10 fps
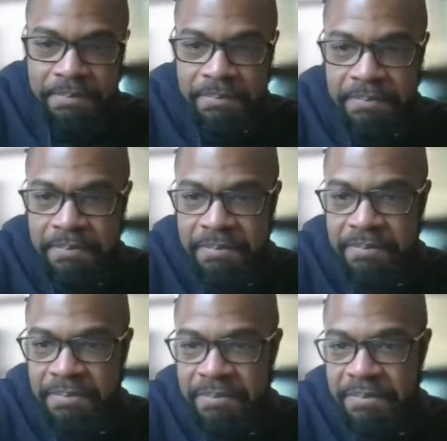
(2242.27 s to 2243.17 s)
No,
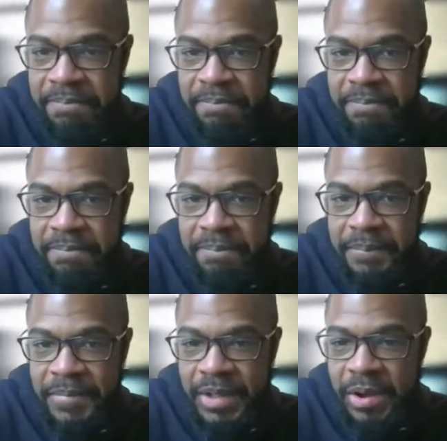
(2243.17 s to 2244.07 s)
that's all.
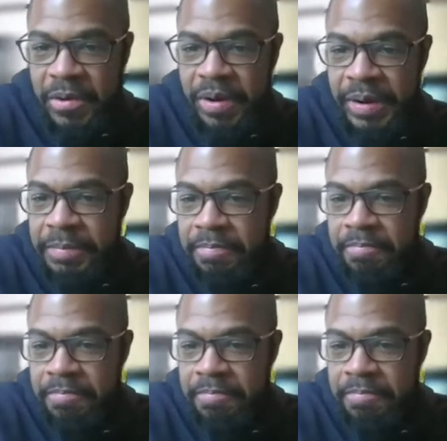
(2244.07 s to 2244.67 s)
Um, all right.